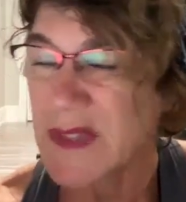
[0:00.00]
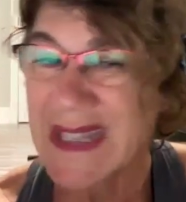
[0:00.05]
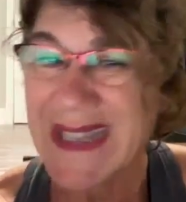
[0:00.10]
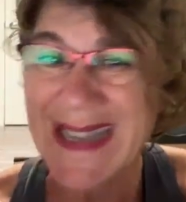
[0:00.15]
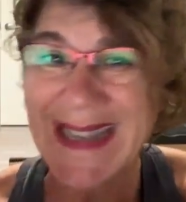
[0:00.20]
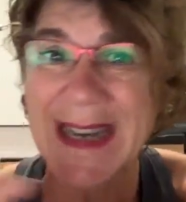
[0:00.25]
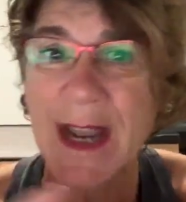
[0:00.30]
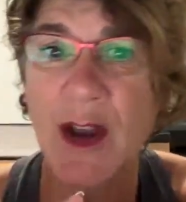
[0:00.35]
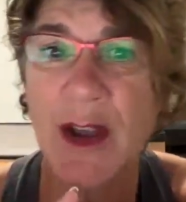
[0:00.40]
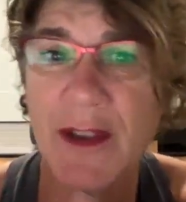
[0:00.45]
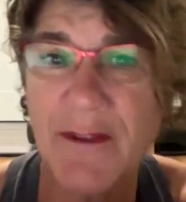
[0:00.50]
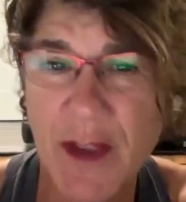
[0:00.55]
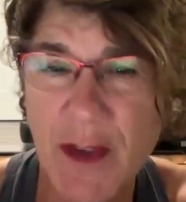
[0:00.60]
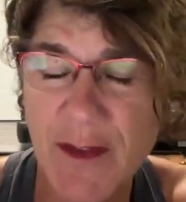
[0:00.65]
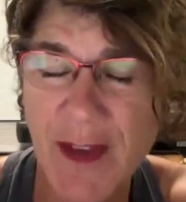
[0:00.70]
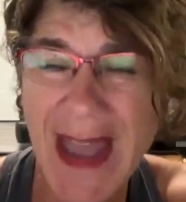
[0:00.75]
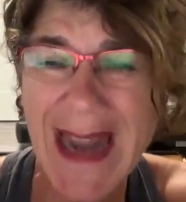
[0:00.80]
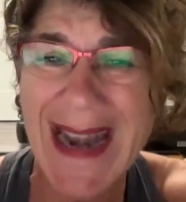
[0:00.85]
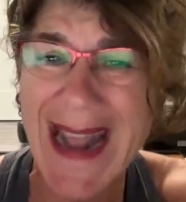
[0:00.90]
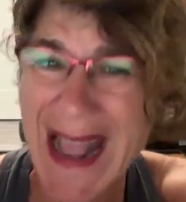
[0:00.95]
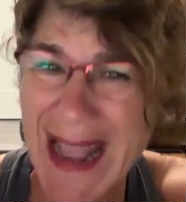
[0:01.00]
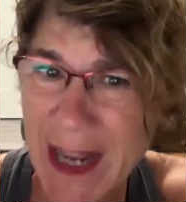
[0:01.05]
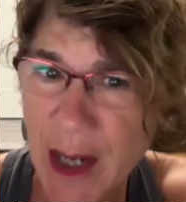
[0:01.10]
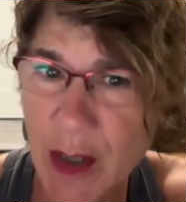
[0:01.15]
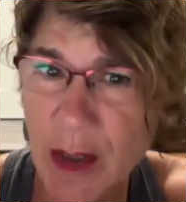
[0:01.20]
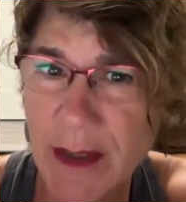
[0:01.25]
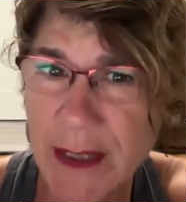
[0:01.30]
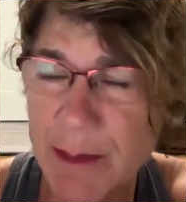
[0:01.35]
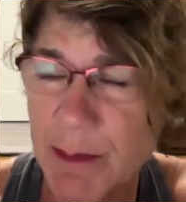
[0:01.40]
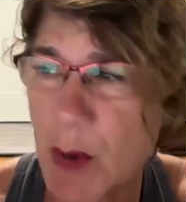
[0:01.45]
Now, if you've got
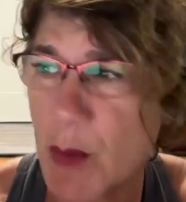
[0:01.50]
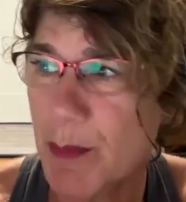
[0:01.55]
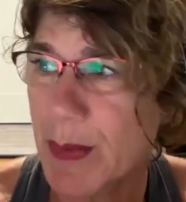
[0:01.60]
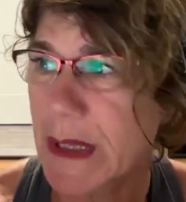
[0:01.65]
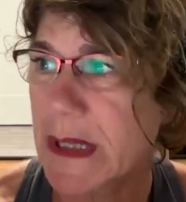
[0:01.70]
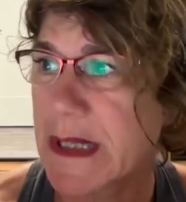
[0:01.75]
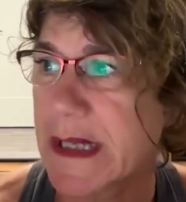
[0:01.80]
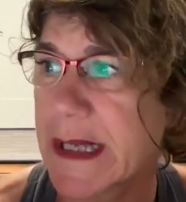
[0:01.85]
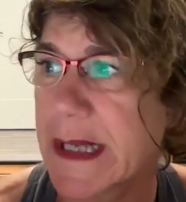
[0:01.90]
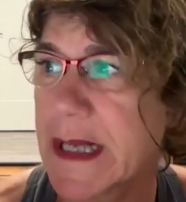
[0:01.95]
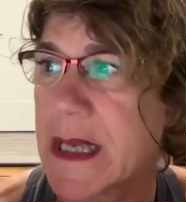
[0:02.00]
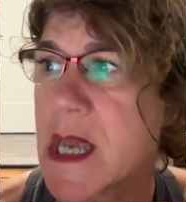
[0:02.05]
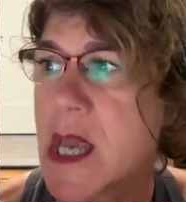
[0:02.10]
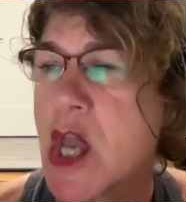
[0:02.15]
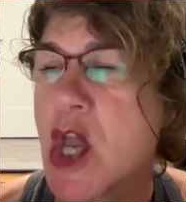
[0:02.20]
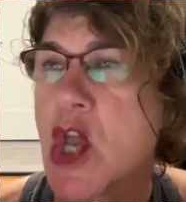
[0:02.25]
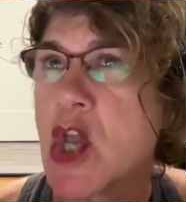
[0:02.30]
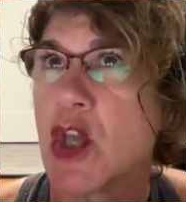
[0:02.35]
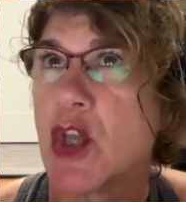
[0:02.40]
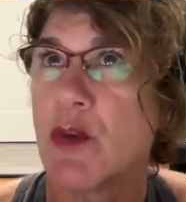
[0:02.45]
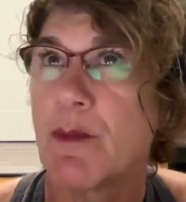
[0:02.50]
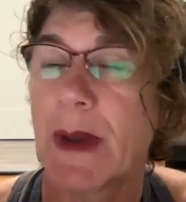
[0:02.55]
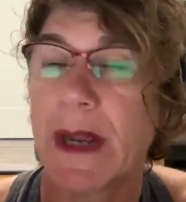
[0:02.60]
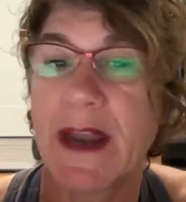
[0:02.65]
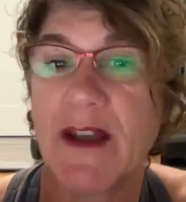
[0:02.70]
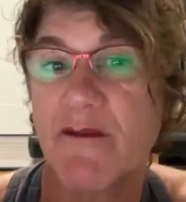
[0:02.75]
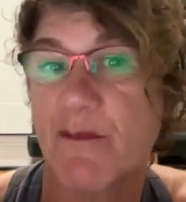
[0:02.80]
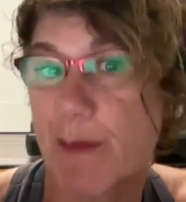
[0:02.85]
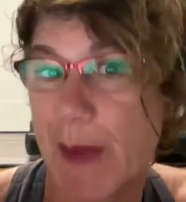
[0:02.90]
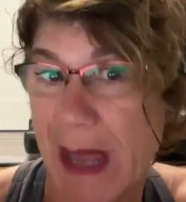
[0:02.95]
ankle immobility, you might
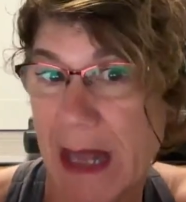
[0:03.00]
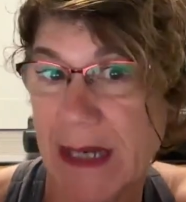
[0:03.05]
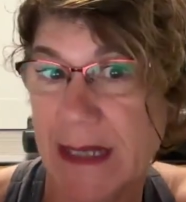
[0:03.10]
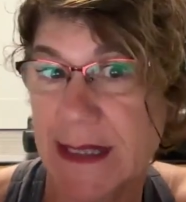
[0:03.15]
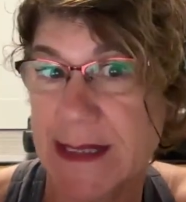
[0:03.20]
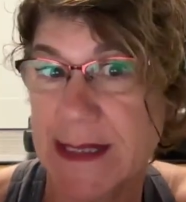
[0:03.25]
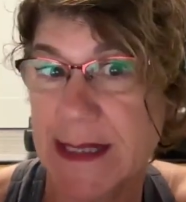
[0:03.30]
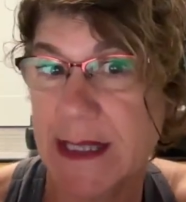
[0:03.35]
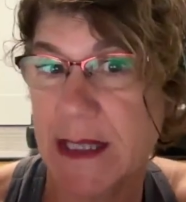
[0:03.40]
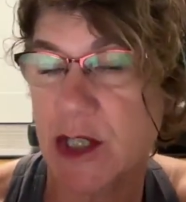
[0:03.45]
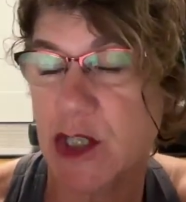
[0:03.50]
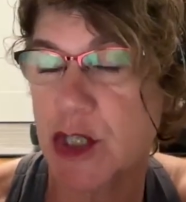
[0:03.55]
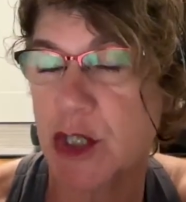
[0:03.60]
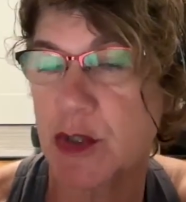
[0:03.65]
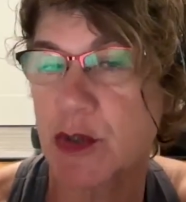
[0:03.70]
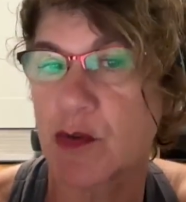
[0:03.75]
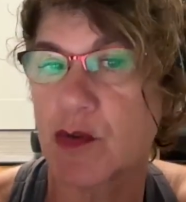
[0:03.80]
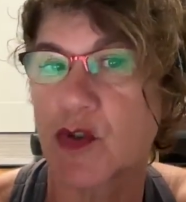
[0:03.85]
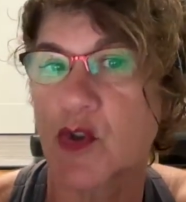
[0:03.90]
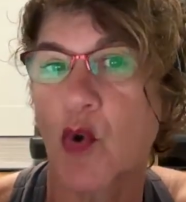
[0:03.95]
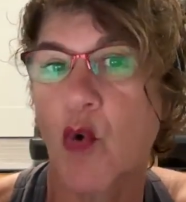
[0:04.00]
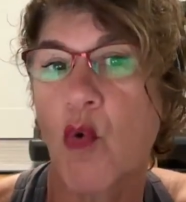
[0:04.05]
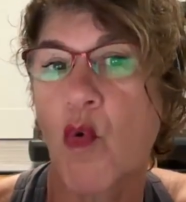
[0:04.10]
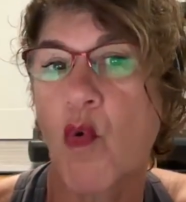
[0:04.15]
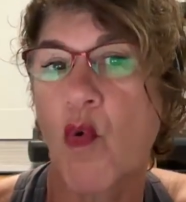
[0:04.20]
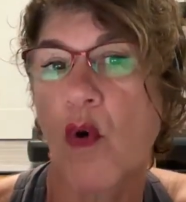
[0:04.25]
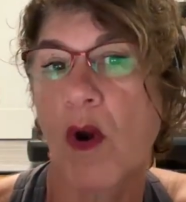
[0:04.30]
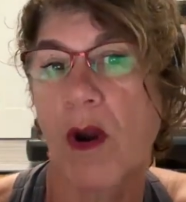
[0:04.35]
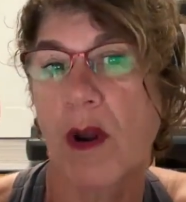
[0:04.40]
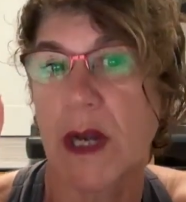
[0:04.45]
have balance issues
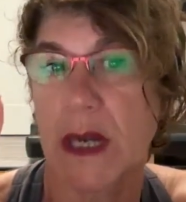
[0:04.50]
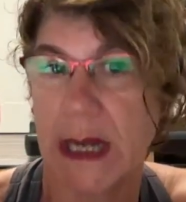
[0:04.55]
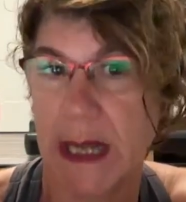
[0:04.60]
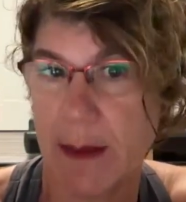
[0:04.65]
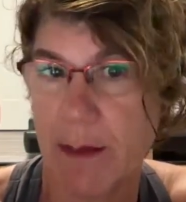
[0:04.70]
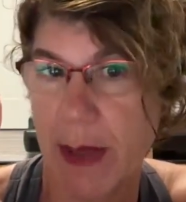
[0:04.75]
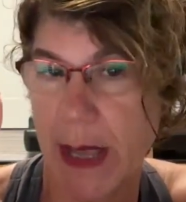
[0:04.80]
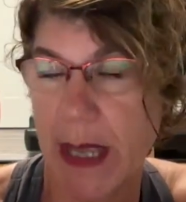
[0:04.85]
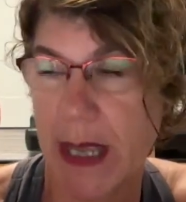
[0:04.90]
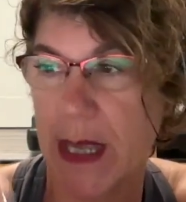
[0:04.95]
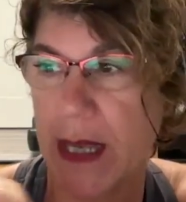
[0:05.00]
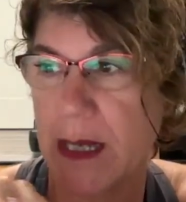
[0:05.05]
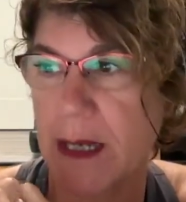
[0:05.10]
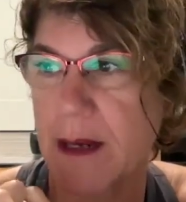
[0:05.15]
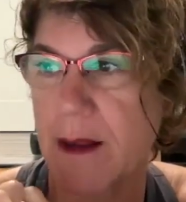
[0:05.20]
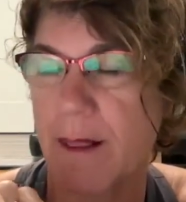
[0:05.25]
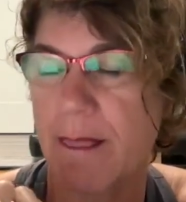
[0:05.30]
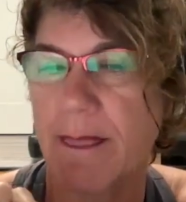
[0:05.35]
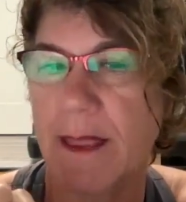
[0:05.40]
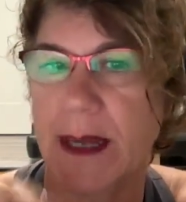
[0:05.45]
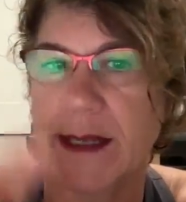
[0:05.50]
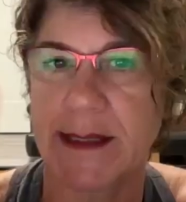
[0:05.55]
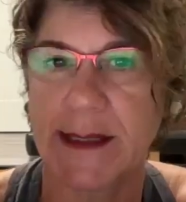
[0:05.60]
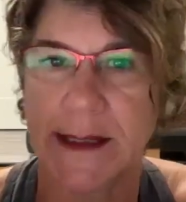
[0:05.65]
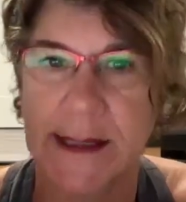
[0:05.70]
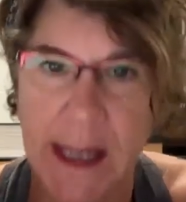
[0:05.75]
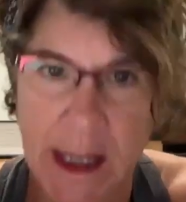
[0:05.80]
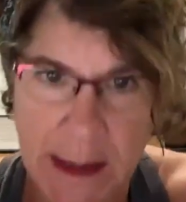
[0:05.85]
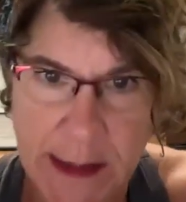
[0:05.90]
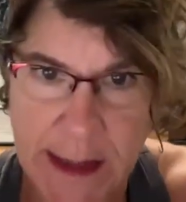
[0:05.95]
or knee pain. That's a
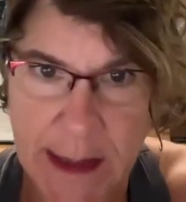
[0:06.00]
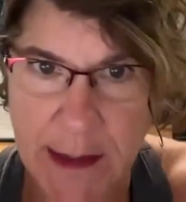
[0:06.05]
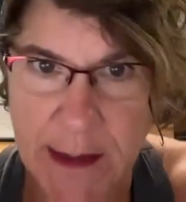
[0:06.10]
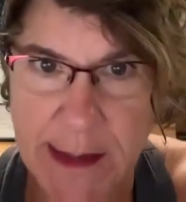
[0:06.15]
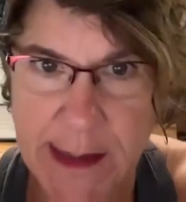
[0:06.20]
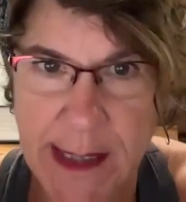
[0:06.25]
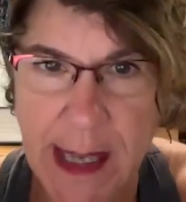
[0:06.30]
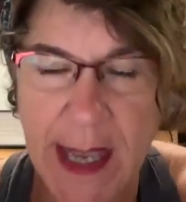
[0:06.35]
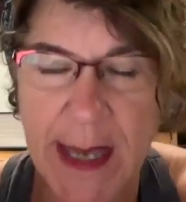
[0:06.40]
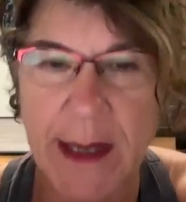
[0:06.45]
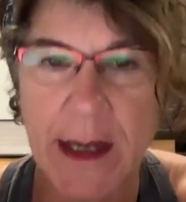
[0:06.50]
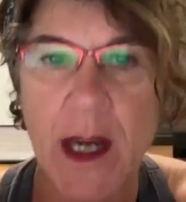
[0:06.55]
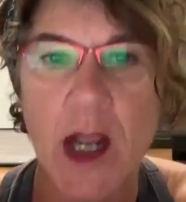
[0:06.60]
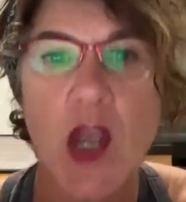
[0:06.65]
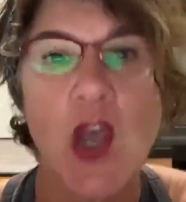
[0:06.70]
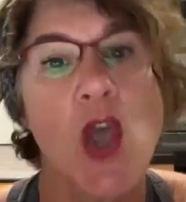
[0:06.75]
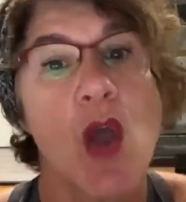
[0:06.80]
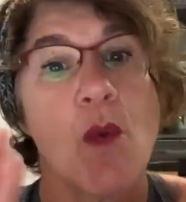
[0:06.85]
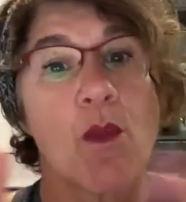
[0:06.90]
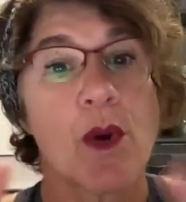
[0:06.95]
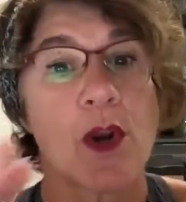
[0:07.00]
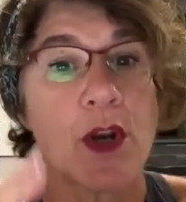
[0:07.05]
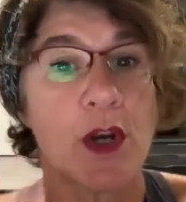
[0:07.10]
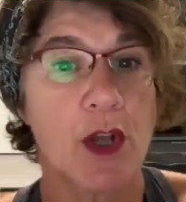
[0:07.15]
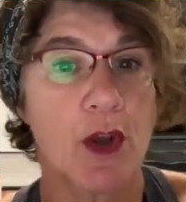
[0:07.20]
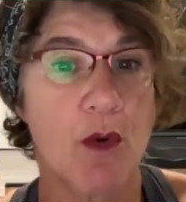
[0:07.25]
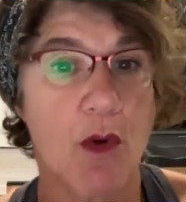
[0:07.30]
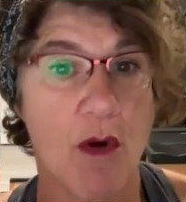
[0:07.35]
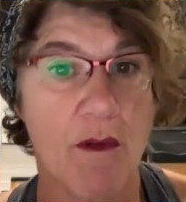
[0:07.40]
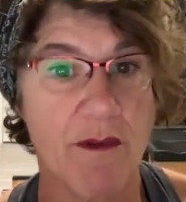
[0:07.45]
telltale sign. And we're going to
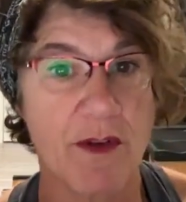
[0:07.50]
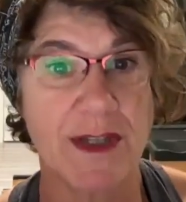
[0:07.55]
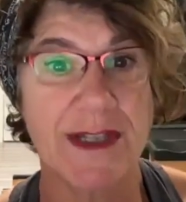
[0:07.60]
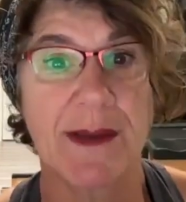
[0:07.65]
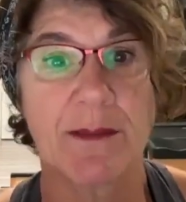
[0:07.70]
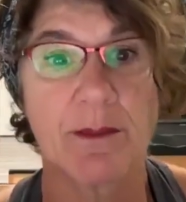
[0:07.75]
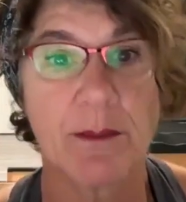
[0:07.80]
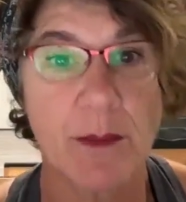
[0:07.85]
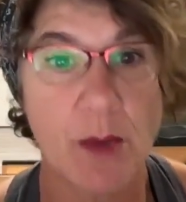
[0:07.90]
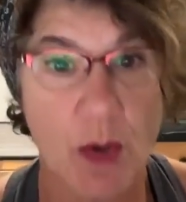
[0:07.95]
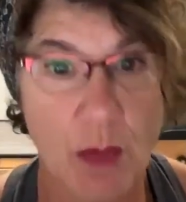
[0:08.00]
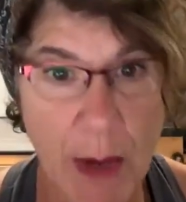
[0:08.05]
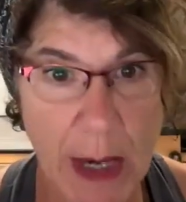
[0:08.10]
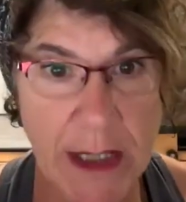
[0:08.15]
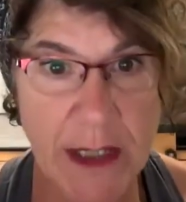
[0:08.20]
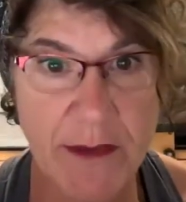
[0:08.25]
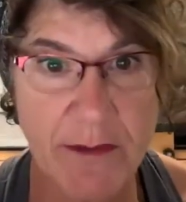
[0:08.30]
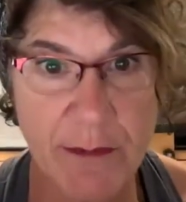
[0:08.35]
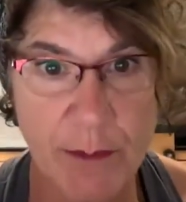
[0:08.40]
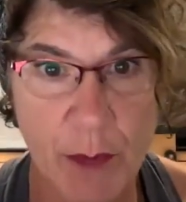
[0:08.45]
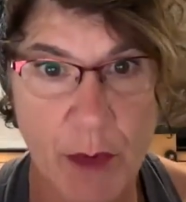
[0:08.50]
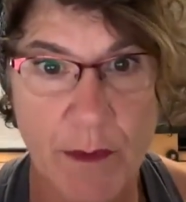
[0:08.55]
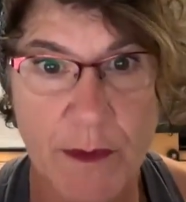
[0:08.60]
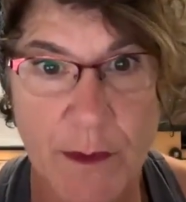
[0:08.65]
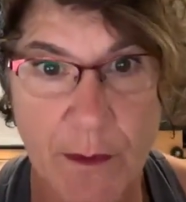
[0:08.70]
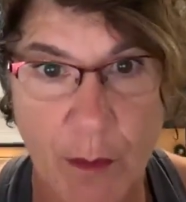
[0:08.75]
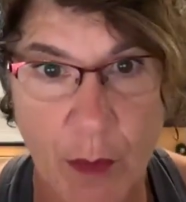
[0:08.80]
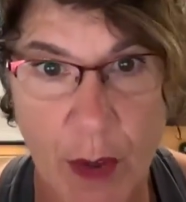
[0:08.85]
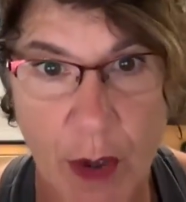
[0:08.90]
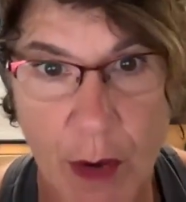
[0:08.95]
go over some corrective moves
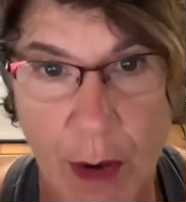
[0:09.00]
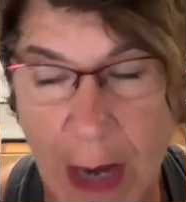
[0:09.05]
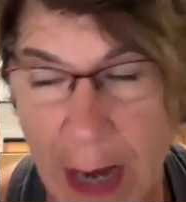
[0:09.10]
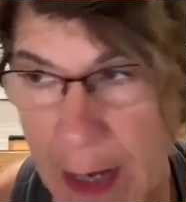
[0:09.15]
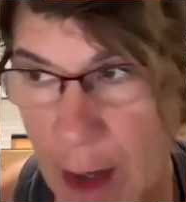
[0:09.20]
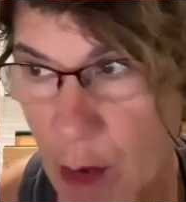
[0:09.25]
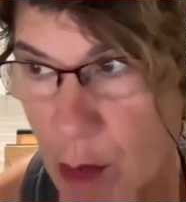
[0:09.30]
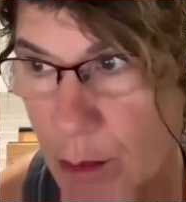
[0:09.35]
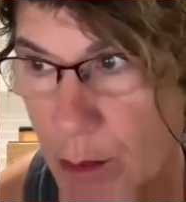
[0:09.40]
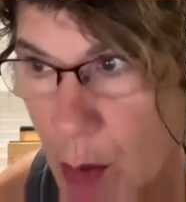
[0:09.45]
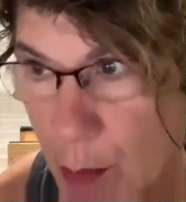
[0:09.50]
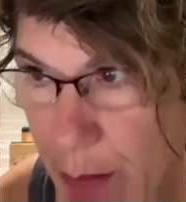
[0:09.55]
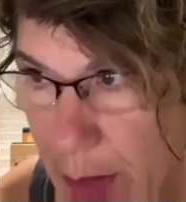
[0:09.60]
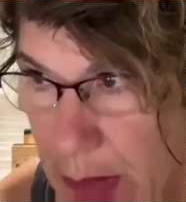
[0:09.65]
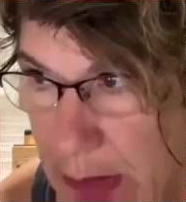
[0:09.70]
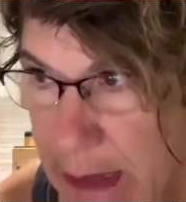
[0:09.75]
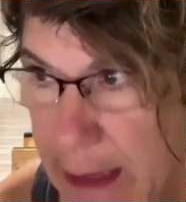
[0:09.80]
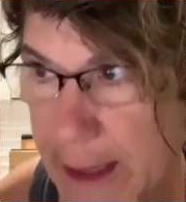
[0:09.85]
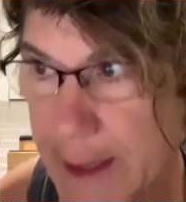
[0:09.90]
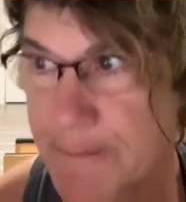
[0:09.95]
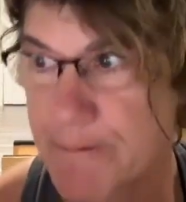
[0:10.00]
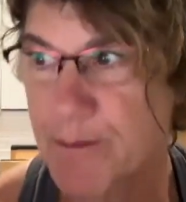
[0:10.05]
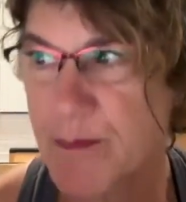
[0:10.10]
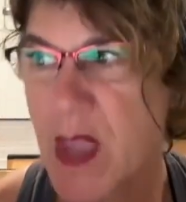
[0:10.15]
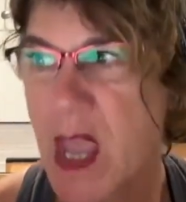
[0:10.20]
for your ankle mobility.